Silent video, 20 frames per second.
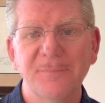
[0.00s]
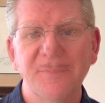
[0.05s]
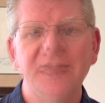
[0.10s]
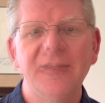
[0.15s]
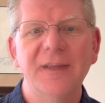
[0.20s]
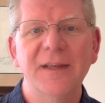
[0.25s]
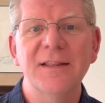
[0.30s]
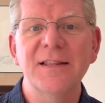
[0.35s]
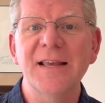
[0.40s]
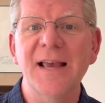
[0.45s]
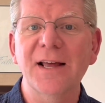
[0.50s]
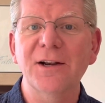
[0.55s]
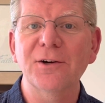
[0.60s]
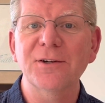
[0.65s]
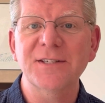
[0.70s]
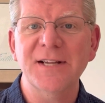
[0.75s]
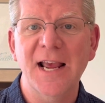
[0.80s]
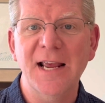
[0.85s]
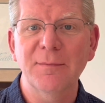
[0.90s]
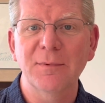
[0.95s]
In the
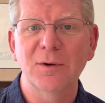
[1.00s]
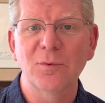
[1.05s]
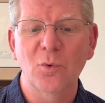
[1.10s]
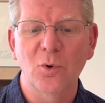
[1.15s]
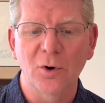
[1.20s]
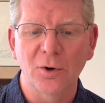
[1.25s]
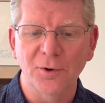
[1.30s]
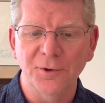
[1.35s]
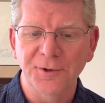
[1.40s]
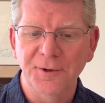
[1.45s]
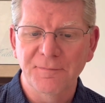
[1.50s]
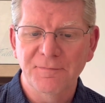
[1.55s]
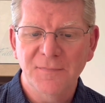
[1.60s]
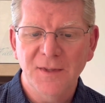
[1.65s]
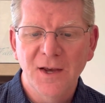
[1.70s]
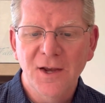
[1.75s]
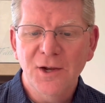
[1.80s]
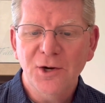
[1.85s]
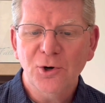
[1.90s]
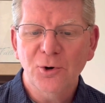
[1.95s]
entertainment world,
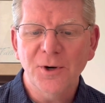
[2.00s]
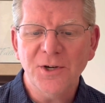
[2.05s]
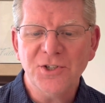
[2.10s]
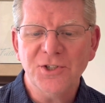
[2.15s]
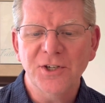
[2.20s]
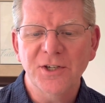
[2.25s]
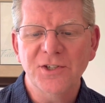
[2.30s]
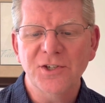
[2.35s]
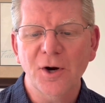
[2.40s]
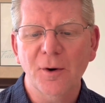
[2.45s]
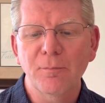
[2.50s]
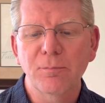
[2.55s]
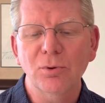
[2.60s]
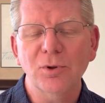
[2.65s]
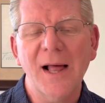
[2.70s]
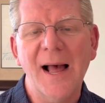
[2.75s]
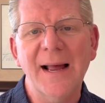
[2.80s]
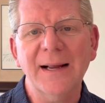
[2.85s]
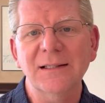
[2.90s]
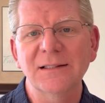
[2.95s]
Christians are
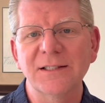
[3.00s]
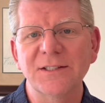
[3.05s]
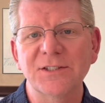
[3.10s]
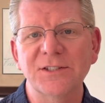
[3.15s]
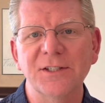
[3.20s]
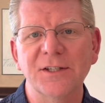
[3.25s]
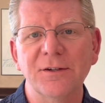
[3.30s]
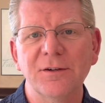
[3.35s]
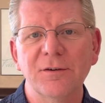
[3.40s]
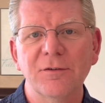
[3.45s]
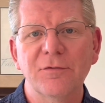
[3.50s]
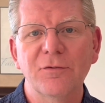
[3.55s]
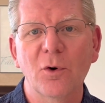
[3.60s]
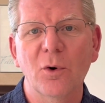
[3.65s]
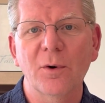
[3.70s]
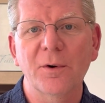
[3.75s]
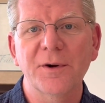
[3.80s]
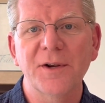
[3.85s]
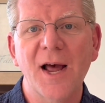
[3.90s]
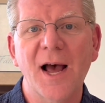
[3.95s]
blacklisted
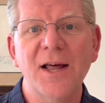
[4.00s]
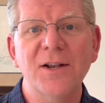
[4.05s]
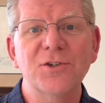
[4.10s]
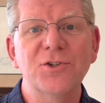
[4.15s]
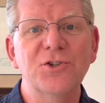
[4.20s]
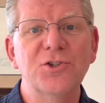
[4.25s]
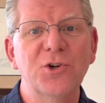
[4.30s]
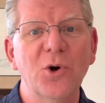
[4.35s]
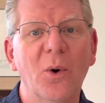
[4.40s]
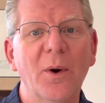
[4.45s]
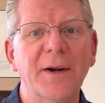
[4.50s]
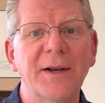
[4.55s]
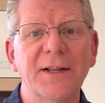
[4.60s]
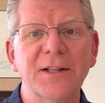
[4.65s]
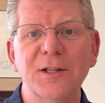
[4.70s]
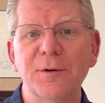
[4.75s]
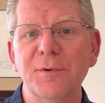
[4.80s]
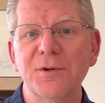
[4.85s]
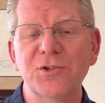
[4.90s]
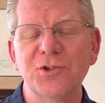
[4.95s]
for not joining
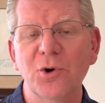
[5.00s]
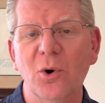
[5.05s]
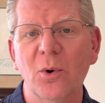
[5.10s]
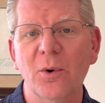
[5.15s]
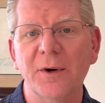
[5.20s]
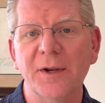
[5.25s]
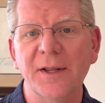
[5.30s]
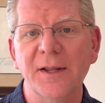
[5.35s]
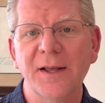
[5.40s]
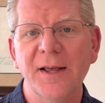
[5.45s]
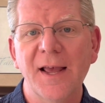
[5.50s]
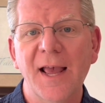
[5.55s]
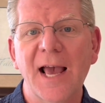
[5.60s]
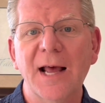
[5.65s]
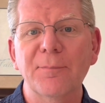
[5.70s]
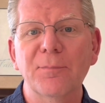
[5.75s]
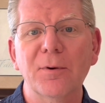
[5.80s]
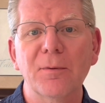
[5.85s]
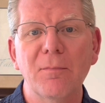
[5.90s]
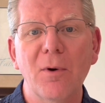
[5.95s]
the majority
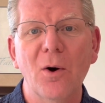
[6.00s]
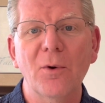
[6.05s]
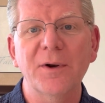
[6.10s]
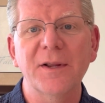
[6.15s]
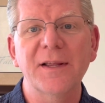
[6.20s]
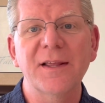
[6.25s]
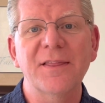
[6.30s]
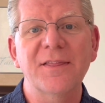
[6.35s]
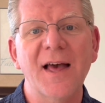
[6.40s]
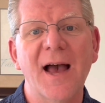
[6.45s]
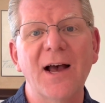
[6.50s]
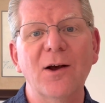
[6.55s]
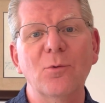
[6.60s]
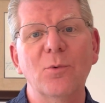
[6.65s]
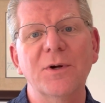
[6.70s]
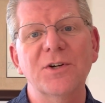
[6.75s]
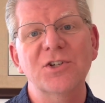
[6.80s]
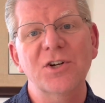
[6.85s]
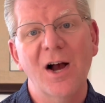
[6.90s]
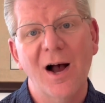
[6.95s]
and promoting that
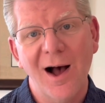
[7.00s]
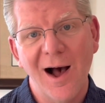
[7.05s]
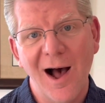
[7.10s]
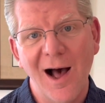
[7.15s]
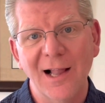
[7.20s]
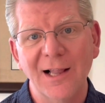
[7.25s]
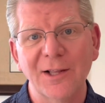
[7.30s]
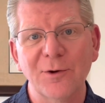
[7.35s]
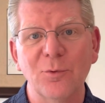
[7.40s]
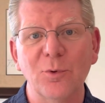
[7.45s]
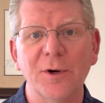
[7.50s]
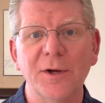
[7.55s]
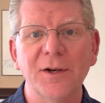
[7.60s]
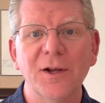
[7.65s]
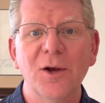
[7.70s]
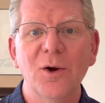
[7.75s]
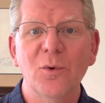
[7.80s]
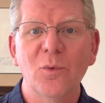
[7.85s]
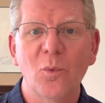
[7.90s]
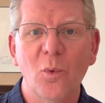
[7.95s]
which Hollywood
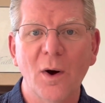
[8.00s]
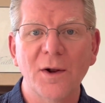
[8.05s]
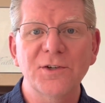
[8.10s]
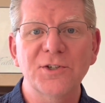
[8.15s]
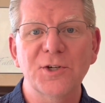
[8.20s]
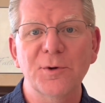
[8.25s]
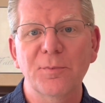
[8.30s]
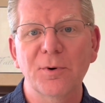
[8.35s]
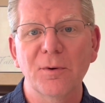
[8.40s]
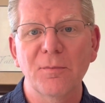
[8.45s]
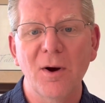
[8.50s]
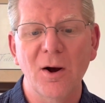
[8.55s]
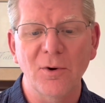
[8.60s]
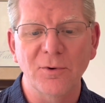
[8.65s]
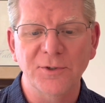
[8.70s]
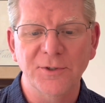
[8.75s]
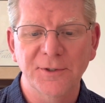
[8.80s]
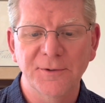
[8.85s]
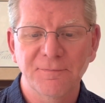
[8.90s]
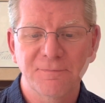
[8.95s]
wants to
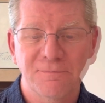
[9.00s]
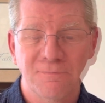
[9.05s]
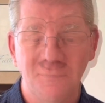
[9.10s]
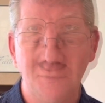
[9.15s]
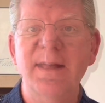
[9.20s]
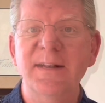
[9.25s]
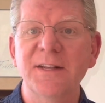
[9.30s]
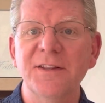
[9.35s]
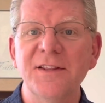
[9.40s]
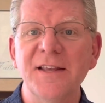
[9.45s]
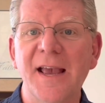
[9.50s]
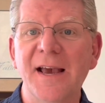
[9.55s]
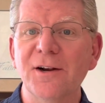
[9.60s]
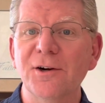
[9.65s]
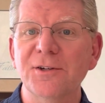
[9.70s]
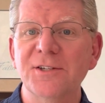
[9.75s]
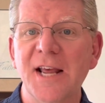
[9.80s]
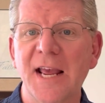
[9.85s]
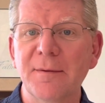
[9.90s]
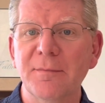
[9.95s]
promote. And in the
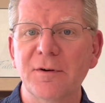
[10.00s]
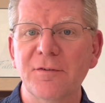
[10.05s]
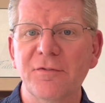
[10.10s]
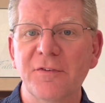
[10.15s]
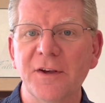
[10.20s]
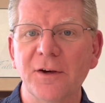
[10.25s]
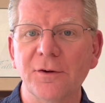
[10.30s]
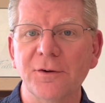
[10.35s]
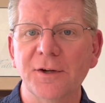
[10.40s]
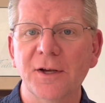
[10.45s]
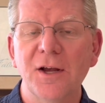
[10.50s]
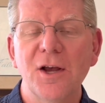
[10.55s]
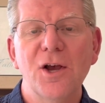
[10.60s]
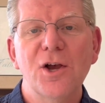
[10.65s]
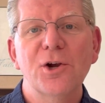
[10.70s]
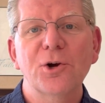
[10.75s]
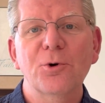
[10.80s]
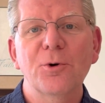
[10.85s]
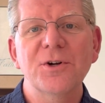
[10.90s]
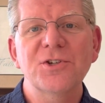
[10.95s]
entertainment field,
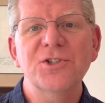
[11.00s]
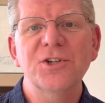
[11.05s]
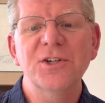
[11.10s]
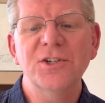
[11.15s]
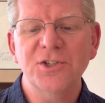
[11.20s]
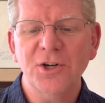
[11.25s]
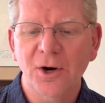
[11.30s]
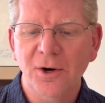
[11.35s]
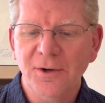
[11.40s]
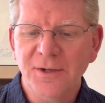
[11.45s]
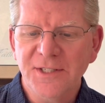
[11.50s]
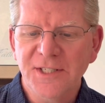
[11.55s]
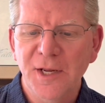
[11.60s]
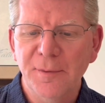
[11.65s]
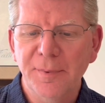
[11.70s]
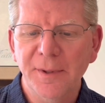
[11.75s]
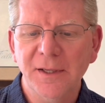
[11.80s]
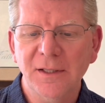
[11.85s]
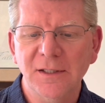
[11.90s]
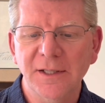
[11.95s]
Christians are
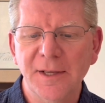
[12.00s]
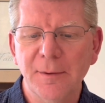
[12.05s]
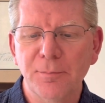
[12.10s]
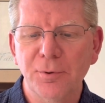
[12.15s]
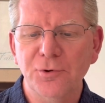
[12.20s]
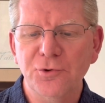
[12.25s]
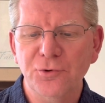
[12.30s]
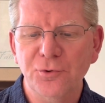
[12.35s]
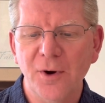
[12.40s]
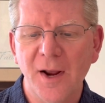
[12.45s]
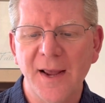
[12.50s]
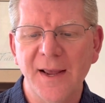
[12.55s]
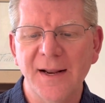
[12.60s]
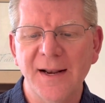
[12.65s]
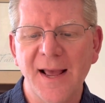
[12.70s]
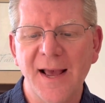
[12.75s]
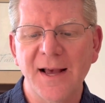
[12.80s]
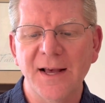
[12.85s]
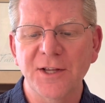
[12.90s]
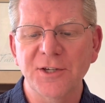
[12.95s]
typically portrayed
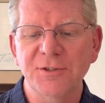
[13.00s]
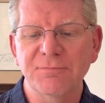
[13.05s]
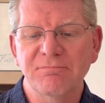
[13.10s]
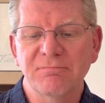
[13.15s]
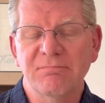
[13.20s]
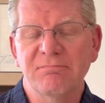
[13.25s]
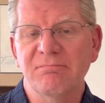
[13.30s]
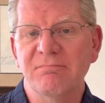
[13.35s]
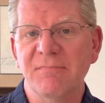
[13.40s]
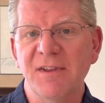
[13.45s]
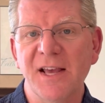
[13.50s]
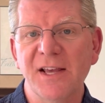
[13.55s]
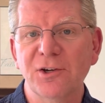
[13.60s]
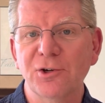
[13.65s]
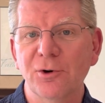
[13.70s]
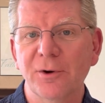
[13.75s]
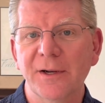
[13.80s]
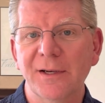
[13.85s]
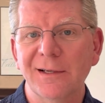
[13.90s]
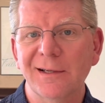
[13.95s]
as
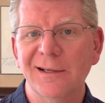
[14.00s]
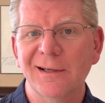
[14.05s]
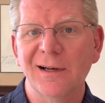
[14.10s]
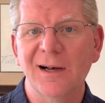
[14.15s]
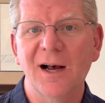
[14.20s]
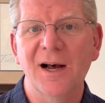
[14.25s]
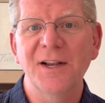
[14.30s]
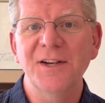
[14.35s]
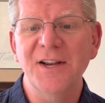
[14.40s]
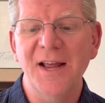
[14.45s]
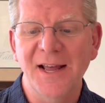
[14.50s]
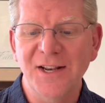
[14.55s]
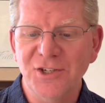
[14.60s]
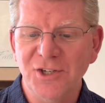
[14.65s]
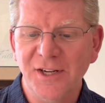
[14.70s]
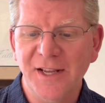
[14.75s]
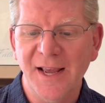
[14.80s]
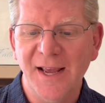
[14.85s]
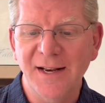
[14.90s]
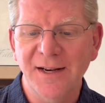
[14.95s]
ignorant,
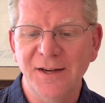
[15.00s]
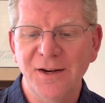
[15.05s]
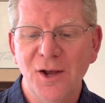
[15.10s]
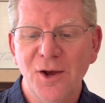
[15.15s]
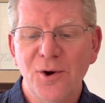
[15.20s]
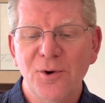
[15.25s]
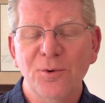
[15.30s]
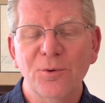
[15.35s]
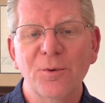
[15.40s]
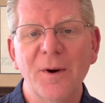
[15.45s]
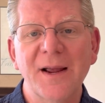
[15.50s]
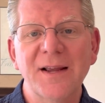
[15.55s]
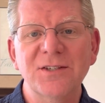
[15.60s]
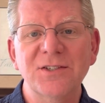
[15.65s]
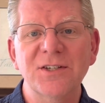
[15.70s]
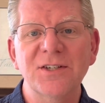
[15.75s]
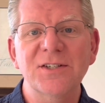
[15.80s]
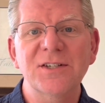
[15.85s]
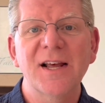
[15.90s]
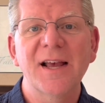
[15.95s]
uneducated,
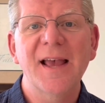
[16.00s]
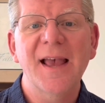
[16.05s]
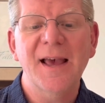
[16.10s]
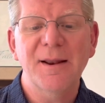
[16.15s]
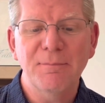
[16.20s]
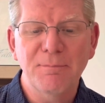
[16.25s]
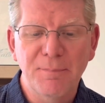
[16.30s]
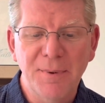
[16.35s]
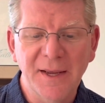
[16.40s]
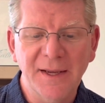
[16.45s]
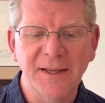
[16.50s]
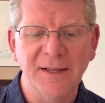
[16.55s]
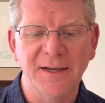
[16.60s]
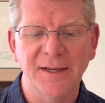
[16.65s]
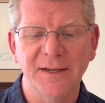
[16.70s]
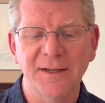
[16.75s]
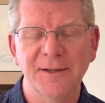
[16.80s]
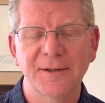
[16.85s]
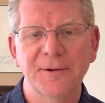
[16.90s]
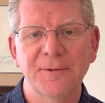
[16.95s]
racist, and
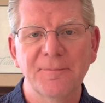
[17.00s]
bigoted.